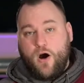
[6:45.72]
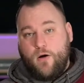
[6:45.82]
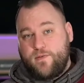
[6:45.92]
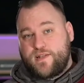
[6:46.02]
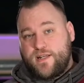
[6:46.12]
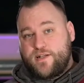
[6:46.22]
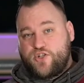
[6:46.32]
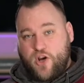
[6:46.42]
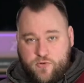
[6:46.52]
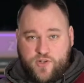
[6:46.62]
Obviously it's
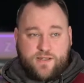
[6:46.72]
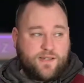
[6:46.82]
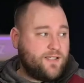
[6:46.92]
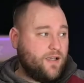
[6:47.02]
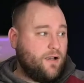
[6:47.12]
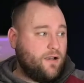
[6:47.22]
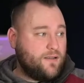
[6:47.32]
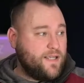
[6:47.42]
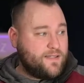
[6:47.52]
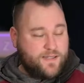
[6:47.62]
Joan Jett's guitar,
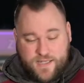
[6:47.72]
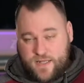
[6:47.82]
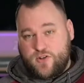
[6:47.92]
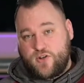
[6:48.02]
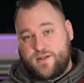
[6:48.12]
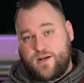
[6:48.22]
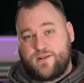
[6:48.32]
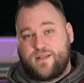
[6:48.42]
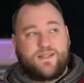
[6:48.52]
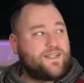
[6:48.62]
it's a signature guitar,
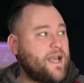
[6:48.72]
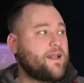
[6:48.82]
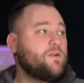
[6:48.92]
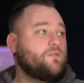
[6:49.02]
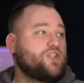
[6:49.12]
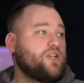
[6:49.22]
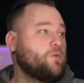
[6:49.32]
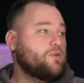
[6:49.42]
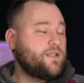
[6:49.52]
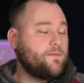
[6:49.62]
it's exactly what she
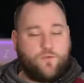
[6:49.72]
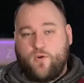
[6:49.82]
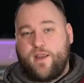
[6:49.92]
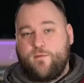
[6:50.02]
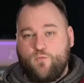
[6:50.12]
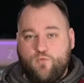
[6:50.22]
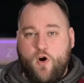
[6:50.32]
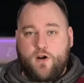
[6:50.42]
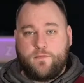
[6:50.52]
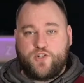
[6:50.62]
wanted for a
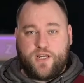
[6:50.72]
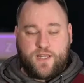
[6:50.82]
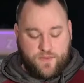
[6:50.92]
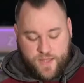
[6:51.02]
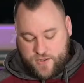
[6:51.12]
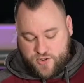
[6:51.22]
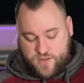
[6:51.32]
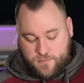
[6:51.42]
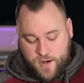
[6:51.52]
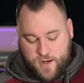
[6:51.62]
rock machine. That's
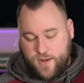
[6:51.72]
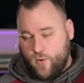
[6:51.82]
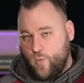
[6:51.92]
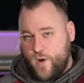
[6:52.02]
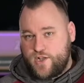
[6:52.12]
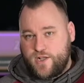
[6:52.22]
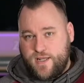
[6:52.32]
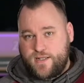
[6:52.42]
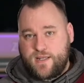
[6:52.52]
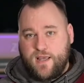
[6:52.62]
just my little wish
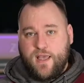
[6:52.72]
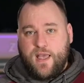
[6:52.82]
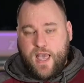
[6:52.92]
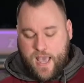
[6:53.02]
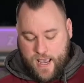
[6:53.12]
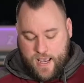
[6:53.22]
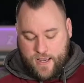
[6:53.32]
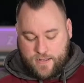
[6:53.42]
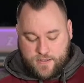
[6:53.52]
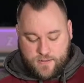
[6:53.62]
list.
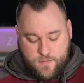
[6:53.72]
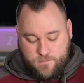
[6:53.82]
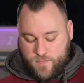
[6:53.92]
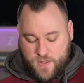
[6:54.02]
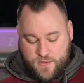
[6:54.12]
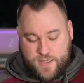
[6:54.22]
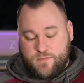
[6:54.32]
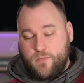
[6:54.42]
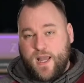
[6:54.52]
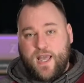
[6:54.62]
And this
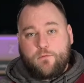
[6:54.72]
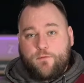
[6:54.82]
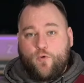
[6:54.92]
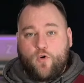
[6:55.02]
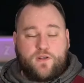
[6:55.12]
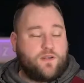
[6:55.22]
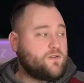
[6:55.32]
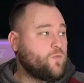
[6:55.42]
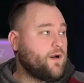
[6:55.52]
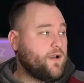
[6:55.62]
might have a four
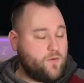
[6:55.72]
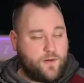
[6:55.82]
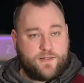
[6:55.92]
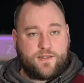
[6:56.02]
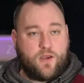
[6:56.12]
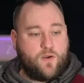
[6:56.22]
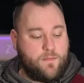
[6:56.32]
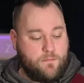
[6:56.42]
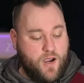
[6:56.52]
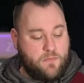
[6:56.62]
conductor wire on it, so it
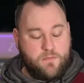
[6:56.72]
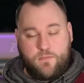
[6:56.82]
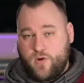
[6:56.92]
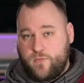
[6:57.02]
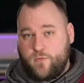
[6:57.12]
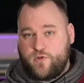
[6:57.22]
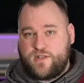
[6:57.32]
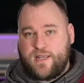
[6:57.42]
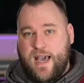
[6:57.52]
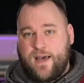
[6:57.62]
might be moddable
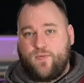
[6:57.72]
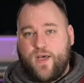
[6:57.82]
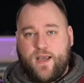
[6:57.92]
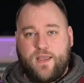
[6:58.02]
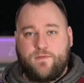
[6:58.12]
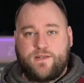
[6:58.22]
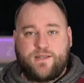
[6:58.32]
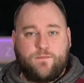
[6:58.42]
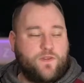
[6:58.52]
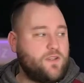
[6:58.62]
just to add that if it's
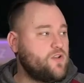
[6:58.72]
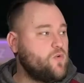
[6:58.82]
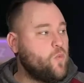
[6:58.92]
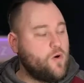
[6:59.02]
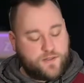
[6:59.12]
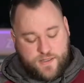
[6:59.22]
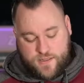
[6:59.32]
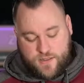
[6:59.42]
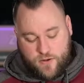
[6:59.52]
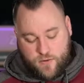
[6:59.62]
something that you wanted
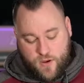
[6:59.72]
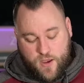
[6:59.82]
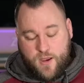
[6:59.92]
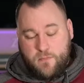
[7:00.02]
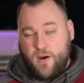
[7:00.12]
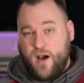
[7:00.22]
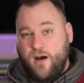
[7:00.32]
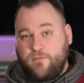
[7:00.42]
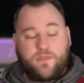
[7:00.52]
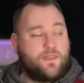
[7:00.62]
to do. But
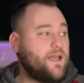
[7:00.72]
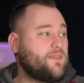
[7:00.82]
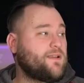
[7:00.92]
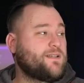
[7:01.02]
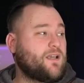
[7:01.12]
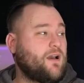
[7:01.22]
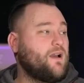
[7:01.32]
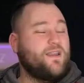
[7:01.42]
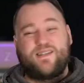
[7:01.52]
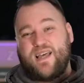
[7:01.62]
other than that, the
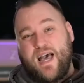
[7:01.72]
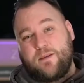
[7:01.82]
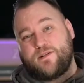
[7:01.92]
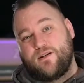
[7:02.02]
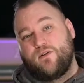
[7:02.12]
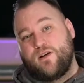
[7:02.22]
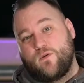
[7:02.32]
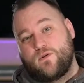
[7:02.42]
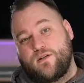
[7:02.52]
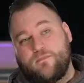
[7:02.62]
guitar is absolutely
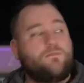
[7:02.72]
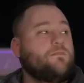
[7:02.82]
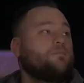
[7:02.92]
awesome.